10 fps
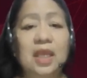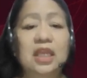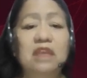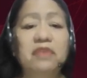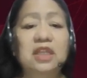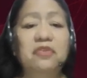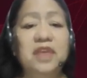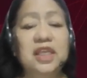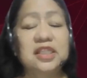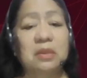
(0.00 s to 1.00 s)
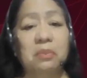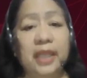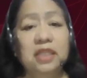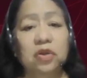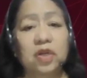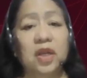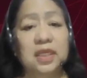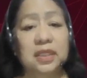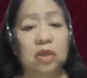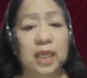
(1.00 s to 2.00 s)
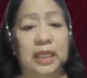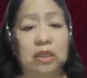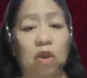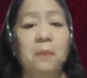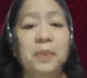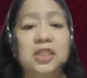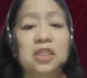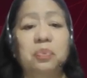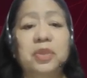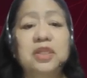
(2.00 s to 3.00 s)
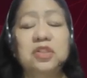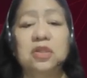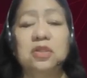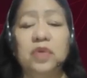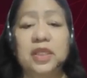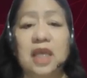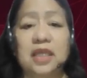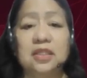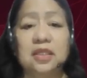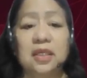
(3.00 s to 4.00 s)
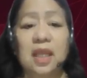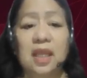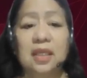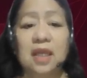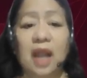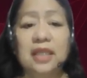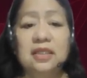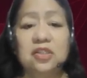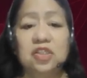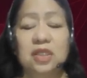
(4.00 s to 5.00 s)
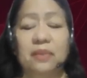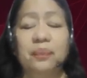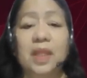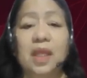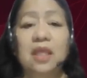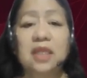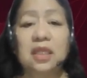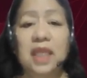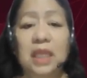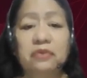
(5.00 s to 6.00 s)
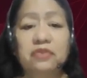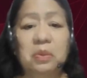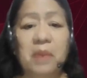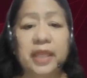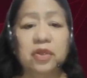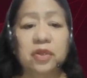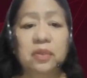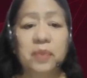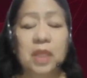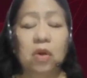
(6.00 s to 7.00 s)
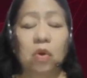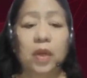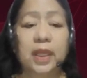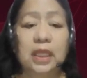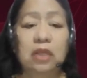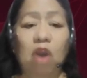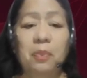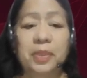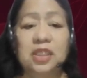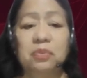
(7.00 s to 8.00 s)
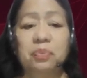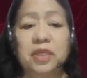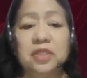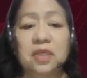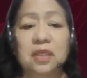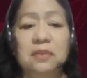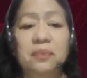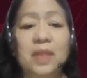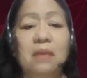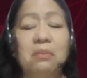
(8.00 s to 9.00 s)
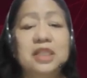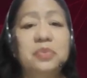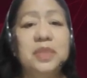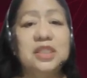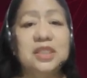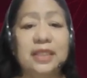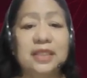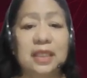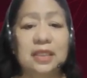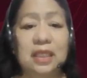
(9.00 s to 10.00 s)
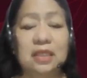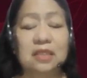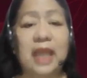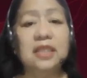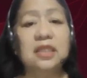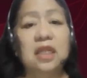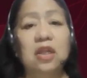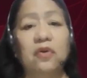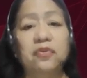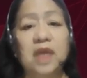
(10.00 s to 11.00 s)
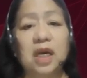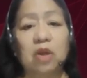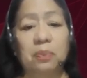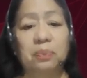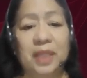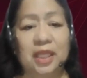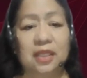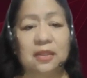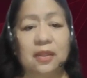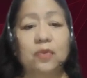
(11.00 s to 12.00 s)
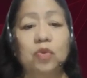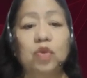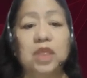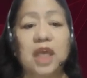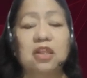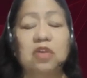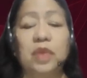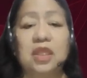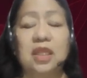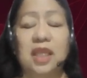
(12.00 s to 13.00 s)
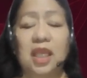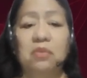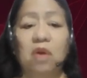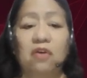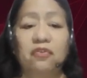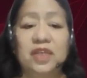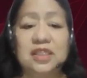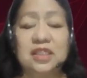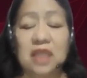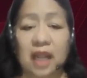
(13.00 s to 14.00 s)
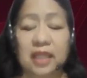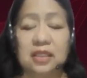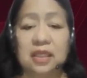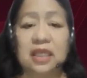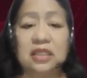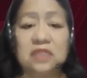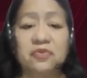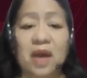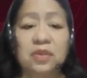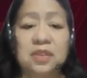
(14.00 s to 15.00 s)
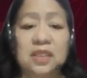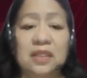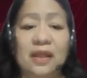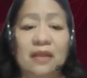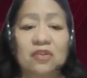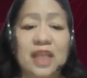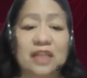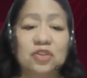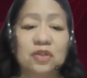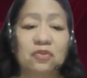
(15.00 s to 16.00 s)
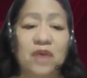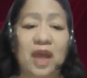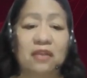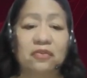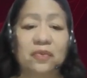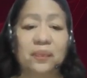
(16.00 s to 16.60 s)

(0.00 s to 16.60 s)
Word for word: Even if he is a minor or an incompetent person who is under guardianship, the name of the minor or incompetent person must be stated in the title of the complaint, together with the name of his guardian. That's found in Section 5.